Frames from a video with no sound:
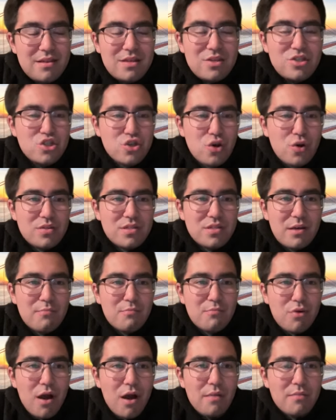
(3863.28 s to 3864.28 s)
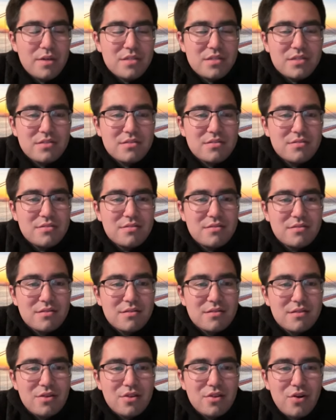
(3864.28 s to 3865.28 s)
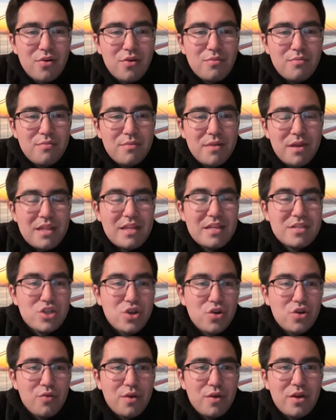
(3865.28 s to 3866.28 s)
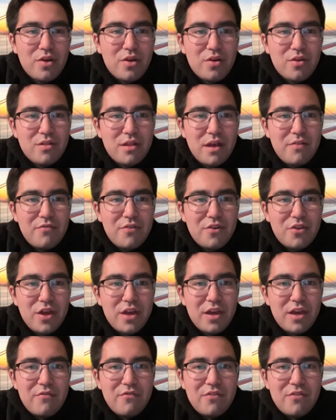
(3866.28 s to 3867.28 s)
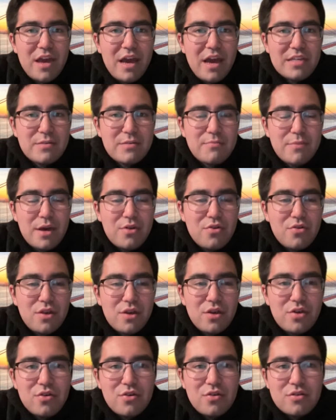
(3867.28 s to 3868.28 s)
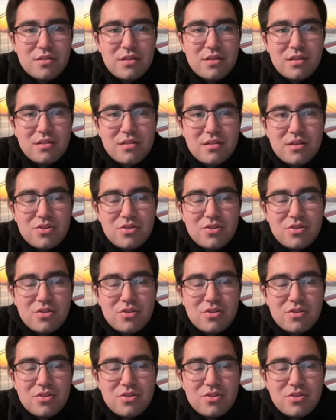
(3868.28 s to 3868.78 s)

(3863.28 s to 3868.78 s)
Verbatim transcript: he's shown some promise you know, in his career. And I feel like if he has a better year, the-